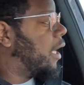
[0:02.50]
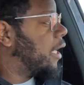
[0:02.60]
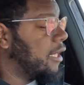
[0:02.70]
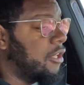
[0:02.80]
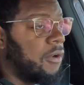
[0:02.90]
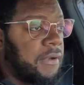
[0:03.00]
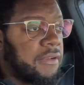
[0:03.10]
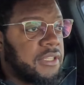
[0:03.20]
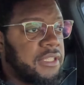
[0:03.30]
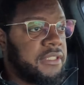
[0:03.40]
I didn't know if I
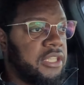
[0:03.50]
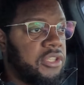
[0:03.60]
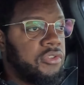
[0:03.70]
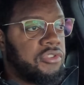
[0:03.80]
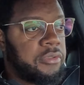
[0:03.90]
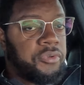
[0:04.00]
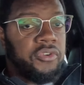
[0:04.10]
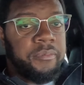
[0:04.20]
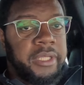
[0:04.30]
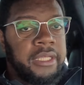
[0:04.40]
was gonna see a huge
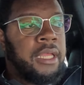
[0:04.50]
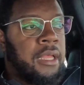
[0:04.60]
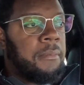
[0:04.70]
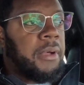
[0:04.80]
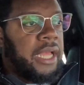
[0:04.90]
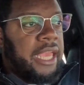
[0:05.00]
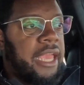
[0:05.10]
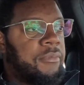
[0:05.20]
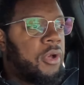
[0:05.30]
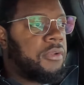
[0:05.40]
improvement, but I
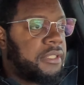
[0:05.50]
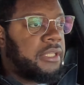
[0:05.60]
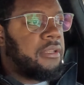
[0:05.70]
am noticing an